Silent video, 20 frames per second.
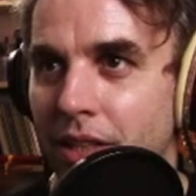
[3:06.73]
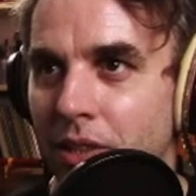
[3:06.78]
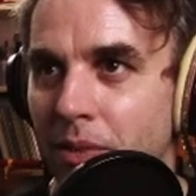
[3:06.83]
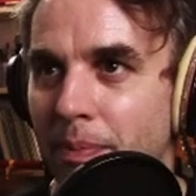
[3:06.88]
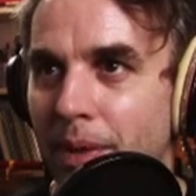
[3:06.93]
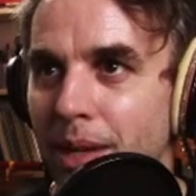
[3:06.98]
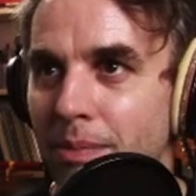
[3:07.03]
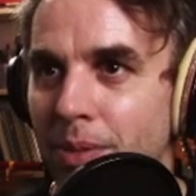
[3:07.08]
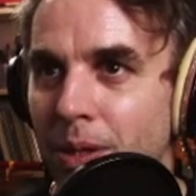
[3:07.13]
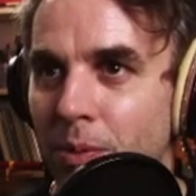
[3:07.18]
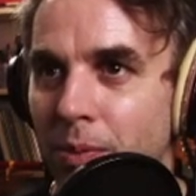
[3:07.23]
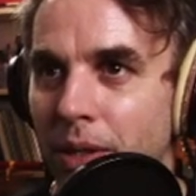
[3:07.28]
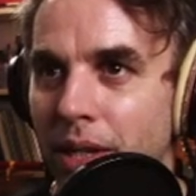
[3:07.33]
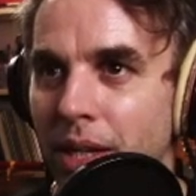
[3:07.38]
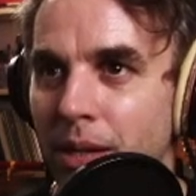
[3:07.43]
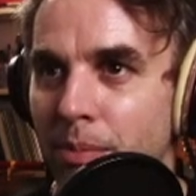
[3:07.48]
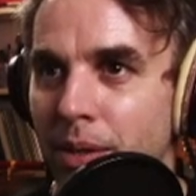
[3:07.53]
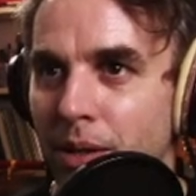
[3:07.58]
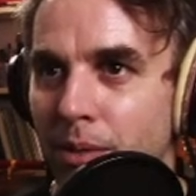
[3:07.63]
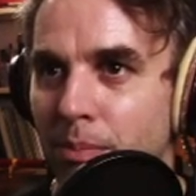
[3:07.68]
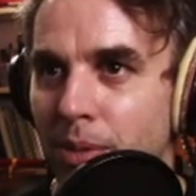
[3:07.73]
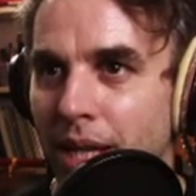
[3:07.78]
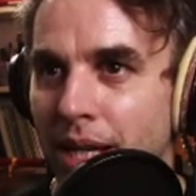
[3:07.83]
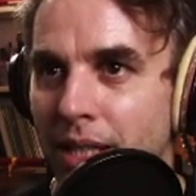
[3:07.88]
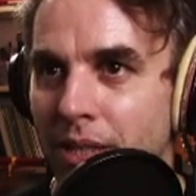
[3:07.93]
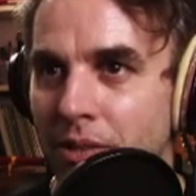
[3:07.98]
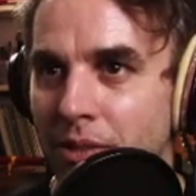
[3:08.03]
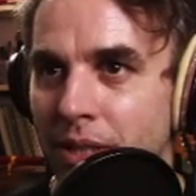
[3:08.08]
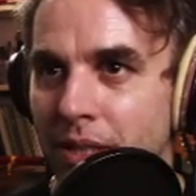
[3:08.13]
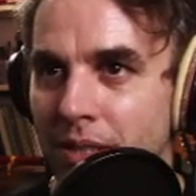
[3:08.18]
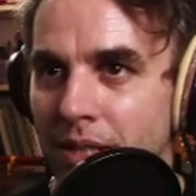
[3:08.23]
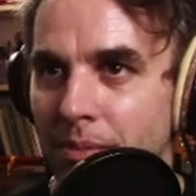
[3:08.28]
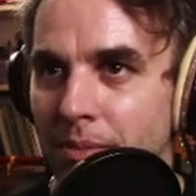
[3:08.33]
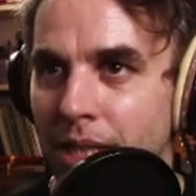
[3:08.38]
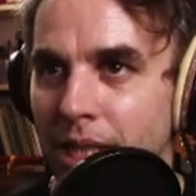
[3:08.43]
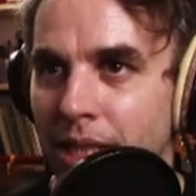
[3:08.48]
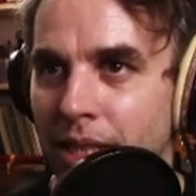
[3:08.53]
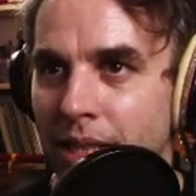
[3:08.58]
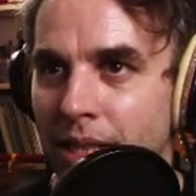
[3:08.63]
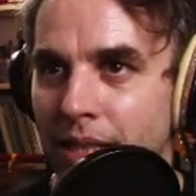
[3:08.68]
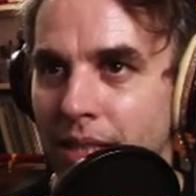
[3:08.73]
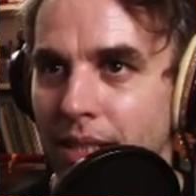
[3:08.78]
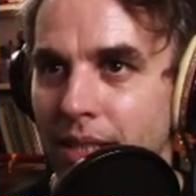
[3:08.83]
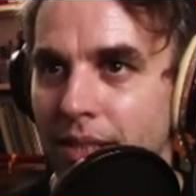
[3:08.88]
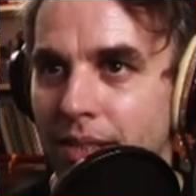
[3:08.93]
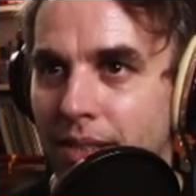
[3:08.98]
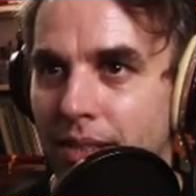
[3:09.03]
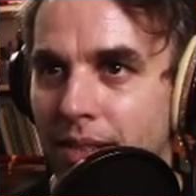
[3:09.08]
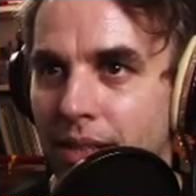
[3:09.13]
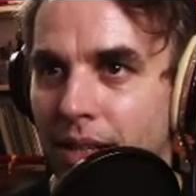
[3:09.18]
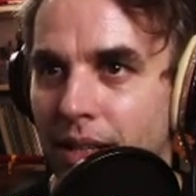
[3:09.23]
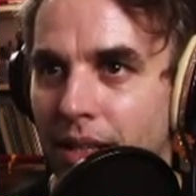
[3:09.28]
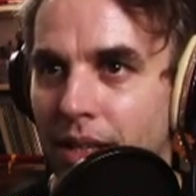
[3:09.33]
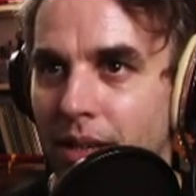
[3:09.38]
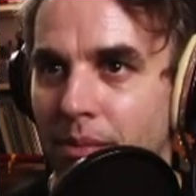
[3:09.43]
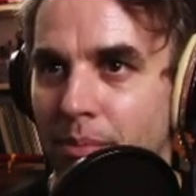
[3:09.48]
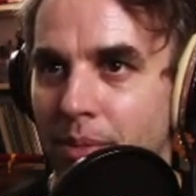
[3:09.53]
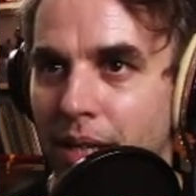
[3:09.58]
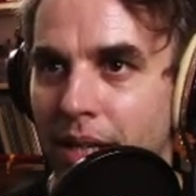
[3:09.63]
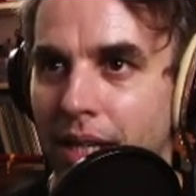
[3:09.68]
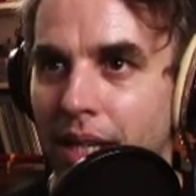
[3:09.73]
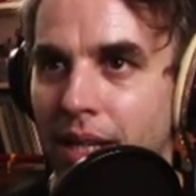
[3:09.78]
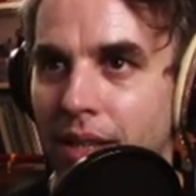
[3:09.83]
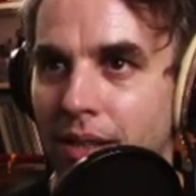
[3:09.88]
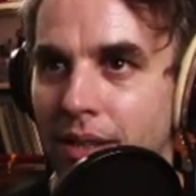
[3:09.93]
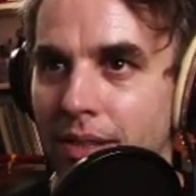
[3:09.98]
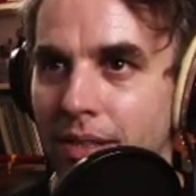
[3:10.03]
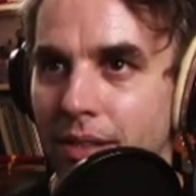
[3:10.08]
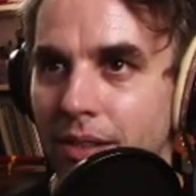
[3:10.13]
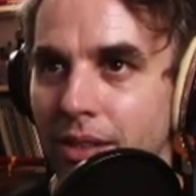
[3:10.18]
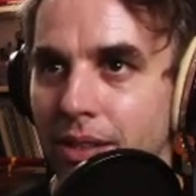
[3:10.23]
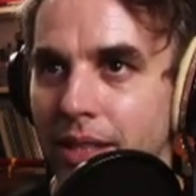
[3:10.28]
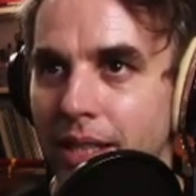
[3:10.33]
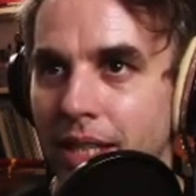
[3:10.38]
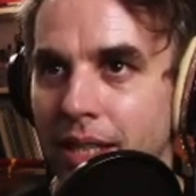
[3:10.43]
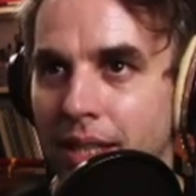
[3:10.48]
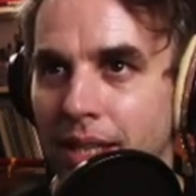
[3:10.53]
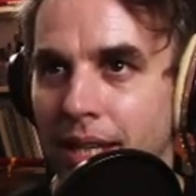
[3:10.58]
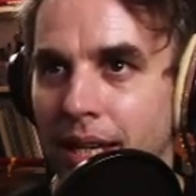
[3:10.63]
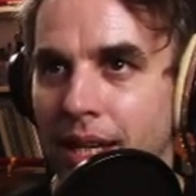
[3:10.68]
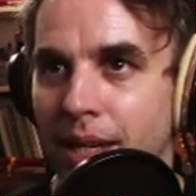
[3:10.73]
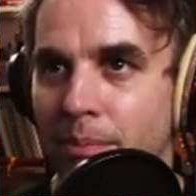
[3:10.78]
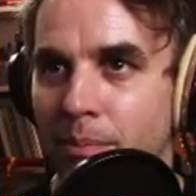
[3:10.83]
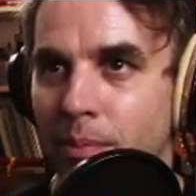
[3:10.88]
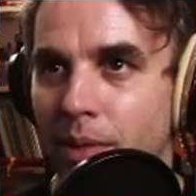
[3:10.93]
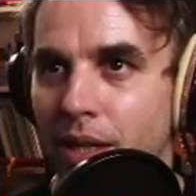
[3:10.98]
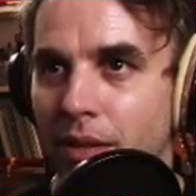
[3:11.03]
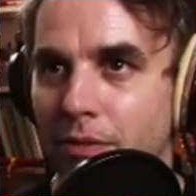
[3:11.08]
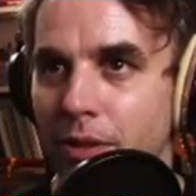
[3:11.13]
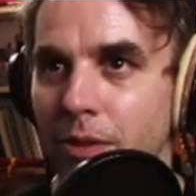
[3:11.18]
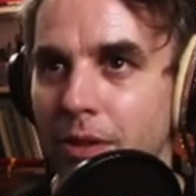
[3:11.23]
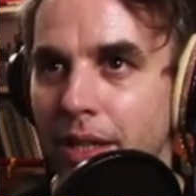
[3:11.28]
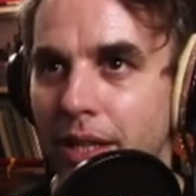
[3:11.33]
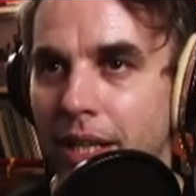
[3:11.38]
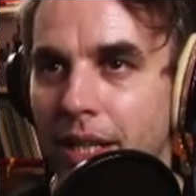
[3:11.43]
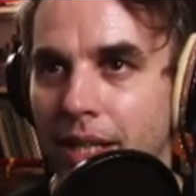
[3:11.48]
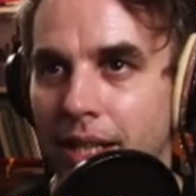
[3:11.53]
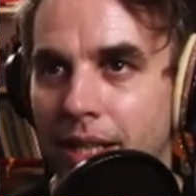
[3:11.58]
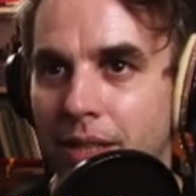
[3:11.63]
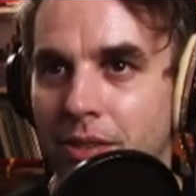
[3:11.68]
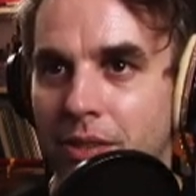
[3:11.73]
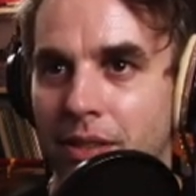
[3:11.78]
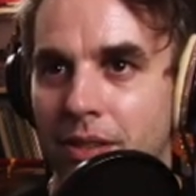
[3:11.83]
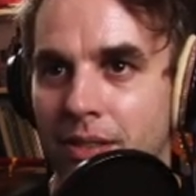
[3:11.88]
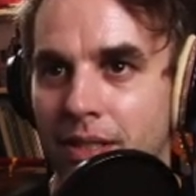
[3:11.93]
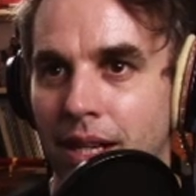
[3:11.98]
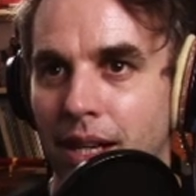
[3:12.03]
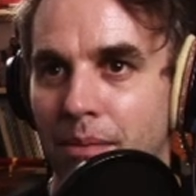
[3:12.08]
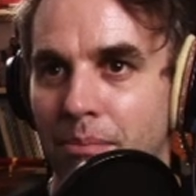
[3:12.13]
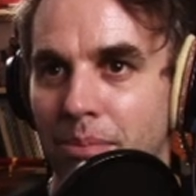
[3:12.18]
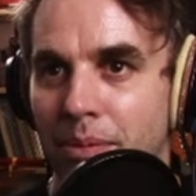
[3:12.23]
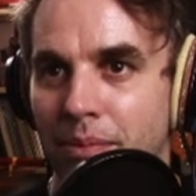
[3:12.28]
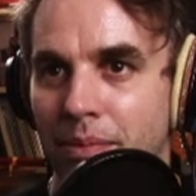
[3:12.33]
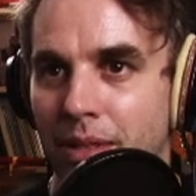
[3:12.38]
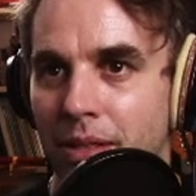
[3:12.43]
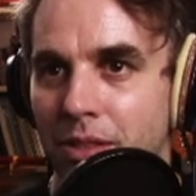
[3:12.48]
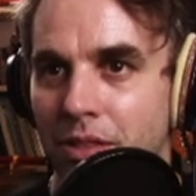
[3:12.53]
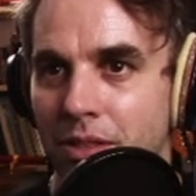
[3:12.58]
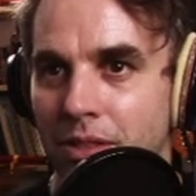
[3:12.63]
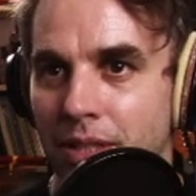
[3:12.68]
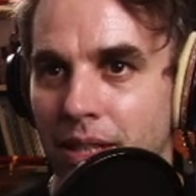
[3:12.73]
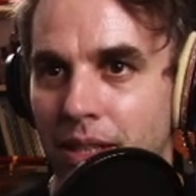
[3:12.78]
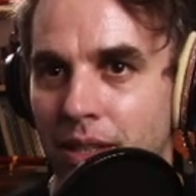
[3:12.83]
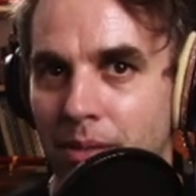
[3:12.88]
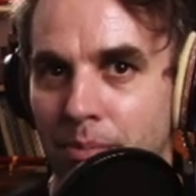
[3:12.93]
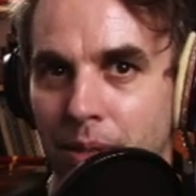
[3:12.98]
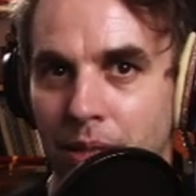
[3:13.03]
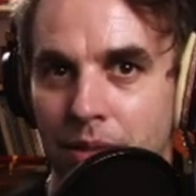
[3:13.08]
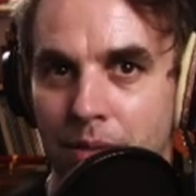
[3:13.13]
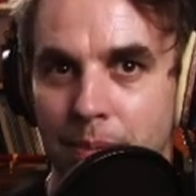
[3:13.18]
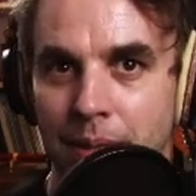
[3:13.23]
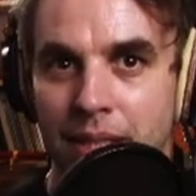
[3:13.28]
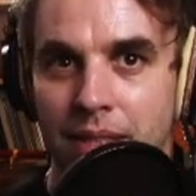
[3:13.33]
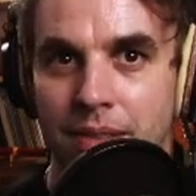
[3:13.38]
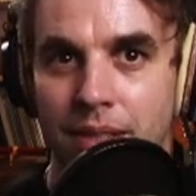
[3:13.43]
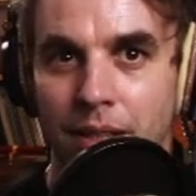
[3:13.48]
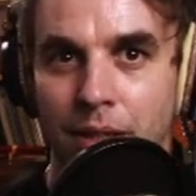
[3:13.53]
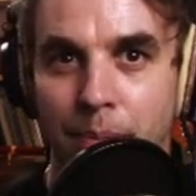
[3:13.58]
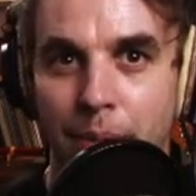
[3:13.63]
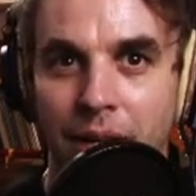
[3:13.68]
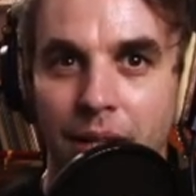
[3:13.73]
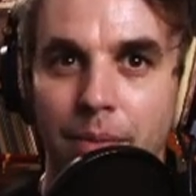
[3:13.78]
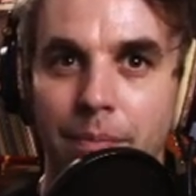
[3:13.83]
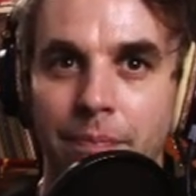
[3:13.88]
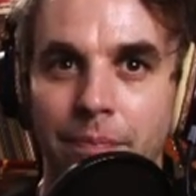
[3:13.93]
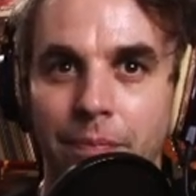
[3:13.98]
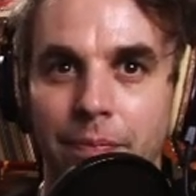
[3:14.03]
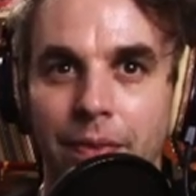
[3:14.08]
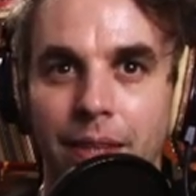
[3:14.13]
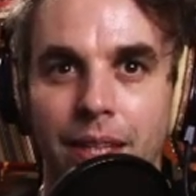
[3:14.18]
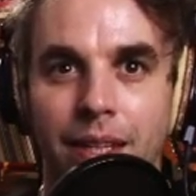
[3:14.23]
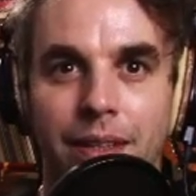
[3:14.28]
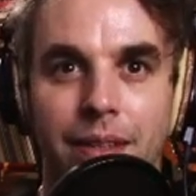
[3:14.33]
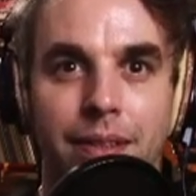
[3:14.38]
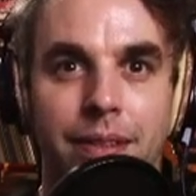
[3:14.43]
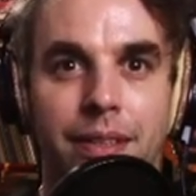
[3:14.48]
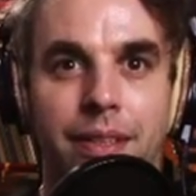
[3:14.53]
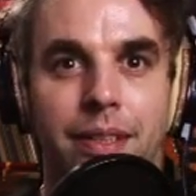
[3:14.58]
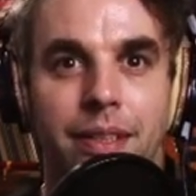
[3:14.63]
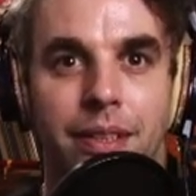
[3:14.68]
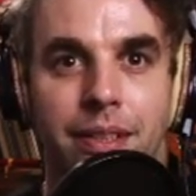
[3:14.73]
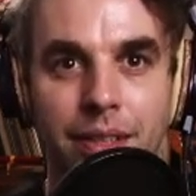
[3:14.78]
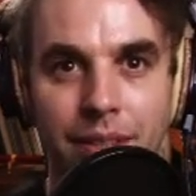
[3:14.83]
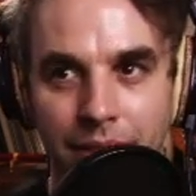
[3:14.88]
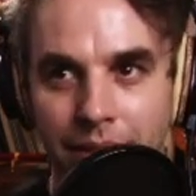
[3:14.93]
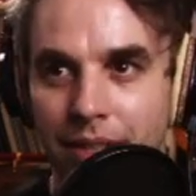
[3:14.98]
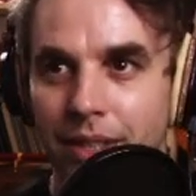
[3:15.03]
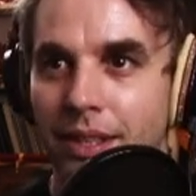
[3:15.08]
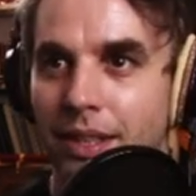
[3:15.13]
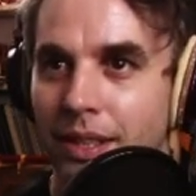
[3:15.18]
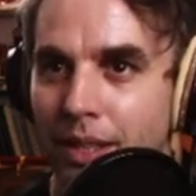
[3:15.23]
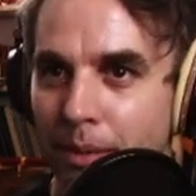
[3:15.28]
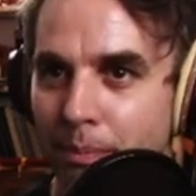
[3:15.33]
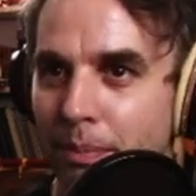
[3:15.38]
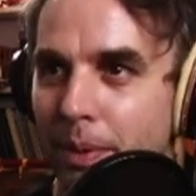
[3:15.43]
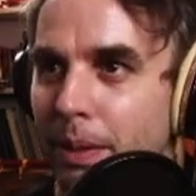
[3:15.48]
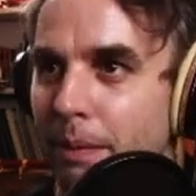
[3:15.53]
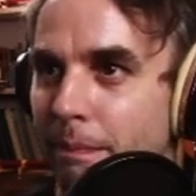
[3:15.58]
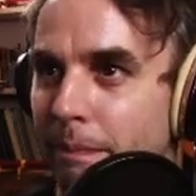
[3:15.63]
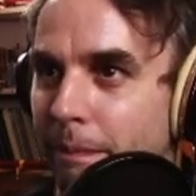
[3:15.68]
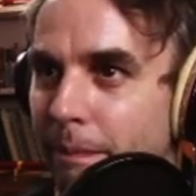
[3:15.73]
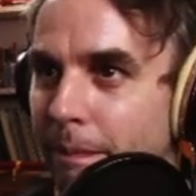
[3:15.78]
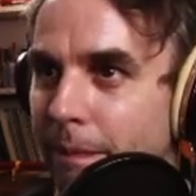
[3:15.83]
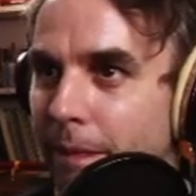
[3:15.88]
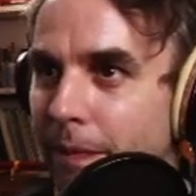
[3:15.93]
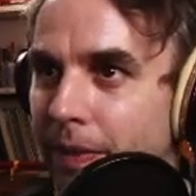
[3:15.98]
You might be worried about black doing something like this. But again, this early in the game, if you can connect to the top, then just take the big space on the bottom. Yep, yep.